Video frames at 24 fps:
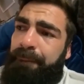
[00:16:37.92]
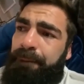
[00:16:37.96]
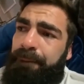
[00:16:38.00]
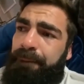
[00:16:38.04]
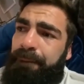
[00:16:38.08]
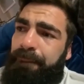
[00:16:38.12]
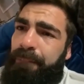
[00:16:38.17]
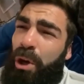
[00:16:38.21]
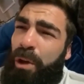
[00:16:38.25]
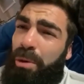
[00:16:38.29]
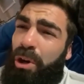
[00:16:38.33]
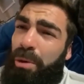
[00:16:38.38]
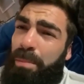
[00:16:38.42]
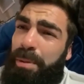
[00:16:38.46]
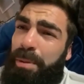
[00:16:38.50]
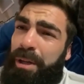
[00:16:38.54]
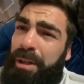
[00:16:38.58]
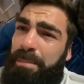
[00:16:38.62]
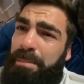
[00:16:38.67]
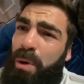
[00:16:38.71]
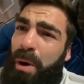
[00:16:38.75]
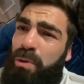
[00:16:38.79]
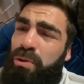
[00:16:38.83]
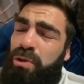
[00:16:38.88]
Not compared
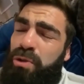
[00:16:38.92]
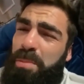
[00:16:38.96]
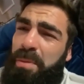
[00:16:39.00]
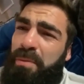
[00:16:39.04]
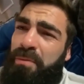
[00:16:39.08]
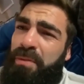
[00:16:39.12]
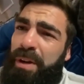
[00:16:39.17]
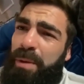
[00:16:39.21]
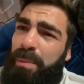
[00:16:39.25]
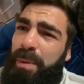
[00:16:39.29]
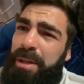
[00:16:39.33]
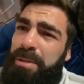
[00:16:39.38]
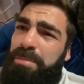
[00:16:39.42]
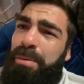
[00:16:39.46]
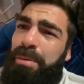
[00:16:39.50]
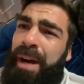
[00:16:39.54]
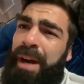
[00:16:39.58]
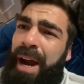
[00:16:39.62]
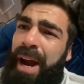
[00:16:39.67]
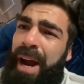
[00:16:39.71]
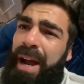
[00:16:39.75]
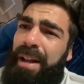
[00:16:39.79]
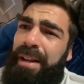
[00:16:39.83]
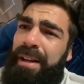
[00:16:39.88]
to most super featherweights, but
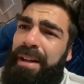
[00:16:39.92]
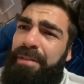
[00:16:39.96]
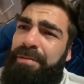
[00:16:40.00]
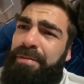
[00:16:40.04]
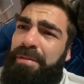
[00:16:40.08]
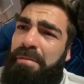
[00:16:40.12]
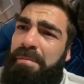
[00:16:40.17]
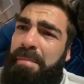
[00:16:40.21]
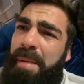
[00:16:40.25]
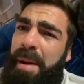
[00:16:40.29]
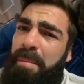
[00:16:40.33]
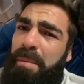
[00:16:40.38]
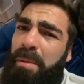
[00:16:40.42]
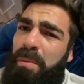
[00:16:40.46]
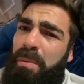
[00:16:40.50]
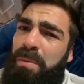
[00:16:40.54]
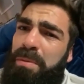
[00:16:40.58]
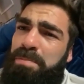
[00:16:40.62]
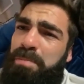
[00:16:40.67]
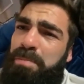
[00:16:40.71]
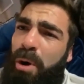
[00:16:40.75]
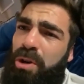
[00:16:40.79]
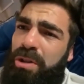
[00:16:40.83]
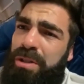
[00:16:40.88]
Carl, I have to remember,
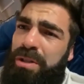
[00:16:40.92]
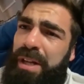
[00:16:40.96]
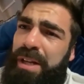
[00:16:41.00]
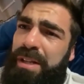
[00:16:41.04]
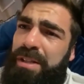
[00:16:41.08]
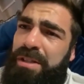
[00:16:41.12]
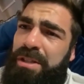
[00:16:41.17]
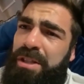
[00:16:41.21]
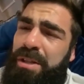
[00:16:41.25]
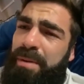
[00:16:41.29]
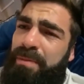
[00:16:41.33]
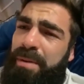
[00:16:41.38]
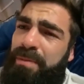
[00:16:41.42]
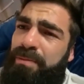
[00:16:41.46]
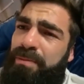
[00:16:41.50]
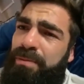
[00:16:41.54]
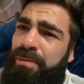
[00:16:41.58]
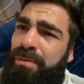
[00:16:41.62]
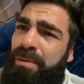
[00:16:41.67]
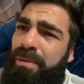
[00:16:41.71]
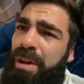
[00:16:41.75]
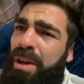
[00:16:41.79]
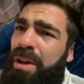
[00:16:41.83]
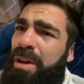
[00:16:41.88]
was boxing as
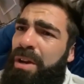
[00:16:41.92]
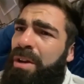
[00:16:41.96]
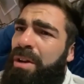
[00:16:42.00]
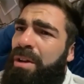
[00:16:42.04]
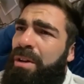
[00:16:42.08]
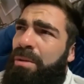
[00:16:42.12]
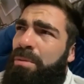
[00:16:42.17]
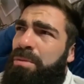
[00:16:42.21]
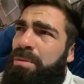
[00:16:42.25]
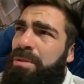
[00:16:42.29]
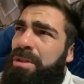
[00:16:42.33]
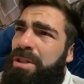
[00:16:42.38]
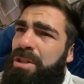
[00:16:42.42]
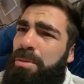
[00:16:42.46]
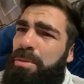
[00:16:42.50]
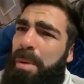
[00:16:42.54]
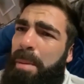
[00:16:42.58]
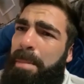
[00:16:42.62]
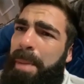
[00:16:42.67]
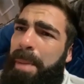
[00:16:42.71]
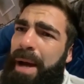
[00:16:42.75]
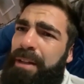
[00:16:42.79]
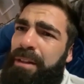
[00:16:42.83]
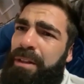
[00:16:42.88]
was a super
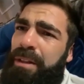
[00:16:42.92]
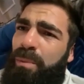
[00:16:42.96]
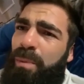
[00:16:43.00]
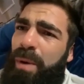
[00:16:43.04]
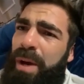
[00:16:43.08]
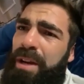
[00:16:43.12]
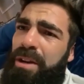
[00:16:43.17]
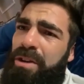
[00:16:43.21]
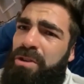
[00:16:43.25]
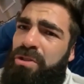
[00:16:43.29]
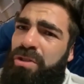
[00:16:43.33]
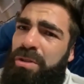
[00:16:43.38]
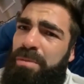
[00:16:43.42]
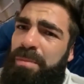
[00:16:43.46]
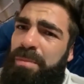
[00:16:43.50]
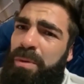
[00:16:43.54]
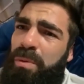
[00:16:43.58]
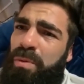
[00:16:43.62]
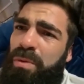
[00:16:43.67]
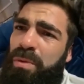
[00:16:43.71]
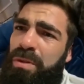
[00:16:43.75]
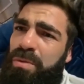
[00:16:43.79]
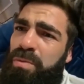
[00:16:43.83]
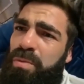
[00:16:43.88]
bantamweight or something. He
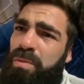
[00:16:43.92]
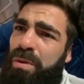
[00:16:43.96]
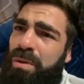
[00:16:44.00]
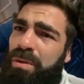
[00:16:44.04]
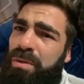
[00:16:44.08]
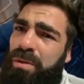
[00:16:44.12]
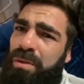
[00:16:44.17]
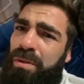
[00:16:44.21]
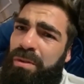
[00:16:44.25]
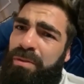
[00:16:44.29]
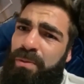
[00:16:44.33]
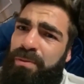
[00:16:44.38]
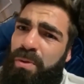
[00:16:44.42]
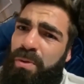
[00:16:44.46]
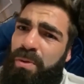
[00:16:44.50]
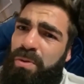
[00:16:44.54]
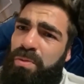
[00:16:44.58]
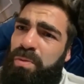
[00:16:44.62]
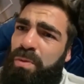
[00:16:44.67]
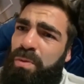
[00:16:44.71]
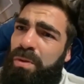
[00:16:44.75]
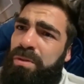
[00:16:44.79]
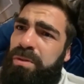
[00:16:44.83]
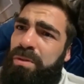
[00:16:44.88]
won his
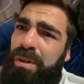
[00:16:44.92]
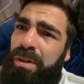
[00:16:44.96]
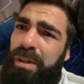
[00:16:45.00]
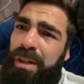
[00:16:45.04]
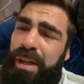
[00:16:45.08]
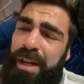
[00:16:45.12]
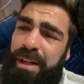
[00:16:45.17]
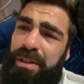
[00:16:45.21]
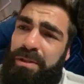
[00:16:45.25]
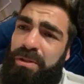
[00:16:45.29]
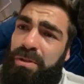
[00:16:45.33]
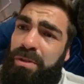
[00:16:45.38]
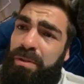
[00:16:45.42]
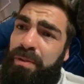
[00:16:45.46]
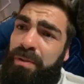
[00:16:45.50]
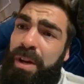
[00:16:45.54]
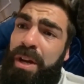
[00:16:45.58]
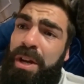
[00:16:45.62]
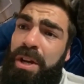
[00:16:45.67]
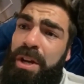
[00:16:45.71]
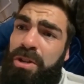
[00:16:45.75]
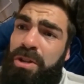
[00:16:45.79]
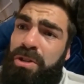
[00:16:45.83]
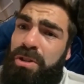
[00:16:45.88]
first world title and stuff.
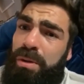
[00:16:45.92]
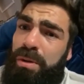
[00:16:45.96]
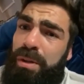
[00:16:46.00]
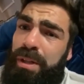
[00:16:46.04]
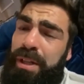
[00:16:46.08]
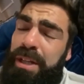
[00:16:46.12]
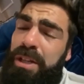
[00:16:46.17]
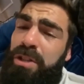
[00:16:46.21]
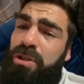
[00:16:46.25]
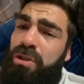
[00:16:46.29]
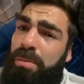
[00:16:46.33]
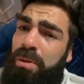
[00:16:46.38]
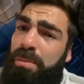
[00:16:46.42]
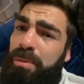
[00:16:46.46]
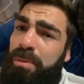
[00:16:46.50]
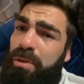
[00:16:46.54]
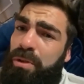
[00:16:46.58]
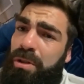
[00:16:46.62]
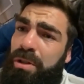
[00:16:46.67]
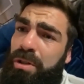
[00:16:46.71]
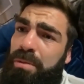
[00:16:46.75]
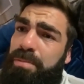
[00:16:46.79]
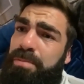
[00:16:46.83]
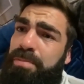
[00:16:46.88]
So like he's coming
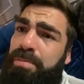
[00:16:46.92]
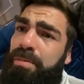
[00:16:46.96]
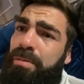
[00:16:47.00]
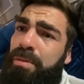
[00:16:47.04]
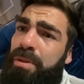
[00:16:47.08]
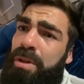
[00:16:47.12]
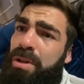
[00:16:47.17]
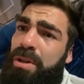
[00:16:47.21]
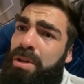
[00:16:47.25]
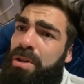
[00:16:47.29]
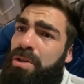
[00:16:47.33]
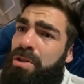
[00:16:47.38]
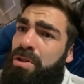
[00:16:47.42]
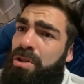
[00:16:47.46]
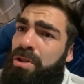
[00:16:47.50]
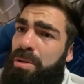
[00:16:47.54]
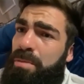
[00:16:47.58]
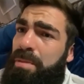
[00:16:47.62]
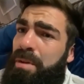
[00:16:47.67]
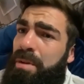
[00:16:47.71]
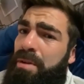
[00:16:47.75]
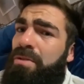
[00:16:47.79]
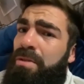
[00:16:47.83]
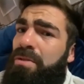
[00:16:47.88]
up
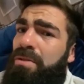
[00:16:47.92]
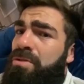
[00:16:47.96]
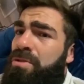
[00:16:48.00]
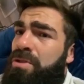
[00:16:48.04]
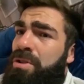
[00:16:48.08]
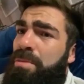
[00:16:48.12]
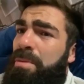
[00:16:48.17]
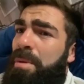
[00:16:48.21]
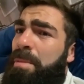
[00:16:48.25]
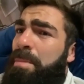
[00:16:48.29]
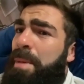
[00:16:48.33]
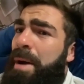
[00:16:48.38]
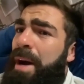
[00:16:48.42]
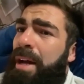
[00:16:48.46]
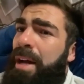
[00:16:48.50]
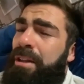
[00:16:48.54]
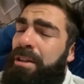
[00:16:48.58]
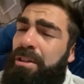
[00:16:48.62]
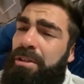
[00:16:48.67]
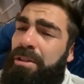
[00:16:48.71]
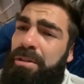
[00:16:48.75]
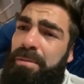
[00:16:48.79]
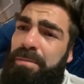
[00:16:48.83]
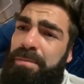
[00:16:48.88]
super
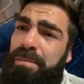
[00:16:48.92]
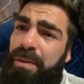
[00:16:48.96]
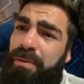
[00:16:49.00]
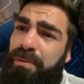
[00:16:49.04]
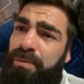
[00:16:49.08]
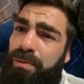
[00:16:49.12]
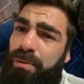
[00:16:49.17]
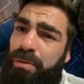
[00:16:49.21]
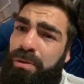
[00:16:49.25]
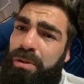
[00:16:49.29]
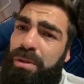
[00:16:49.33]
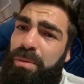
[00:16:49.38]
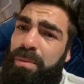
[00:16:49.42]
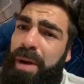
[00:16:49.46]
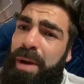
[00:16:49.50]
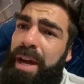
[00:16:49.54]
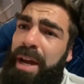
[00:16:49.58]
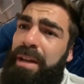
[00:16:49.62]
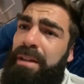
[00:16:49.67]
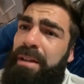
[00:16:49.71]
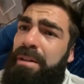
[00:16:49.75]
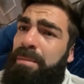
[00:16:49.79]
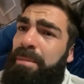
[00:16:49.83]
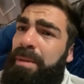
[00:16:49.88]
bantam, the
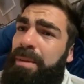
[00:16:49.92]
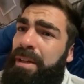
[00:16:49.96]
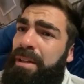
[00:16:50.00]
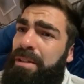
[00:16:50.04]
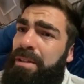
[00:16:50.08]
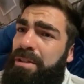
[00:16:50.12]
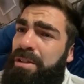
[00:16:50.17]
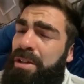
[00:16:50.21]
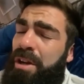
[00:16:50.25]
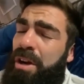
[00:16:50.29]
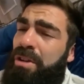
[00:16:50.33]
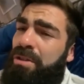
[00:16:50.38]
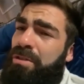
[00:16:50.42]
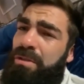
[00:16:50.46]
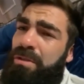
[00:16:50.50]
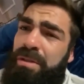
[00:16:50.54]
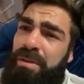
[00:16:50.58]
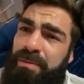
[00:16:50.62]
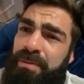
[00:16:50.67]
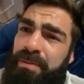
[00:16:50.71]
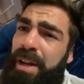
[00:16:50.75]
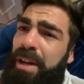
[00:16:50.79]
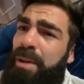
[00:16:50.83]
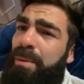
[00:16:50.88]
flyweight, the bleeding, so
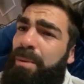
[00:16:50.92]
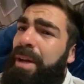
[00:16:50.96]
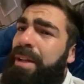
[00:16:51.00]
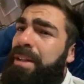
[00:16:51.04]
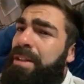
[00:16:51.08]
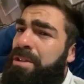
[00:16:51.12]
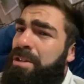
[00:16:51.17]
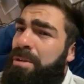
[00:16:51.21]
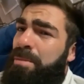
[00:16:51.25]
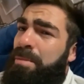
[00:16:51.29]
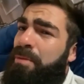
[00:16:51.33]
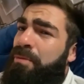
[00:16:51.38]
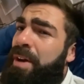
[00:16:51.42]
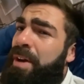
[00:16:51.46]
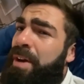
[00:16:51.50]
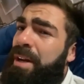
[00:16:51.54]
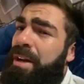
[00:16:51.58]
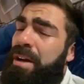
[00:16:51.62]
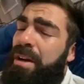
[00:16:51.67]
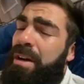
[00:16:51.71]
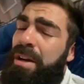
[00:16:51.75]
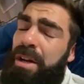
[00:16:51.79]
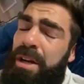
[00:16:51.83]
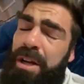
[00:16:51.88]
the featherweight, the super feather.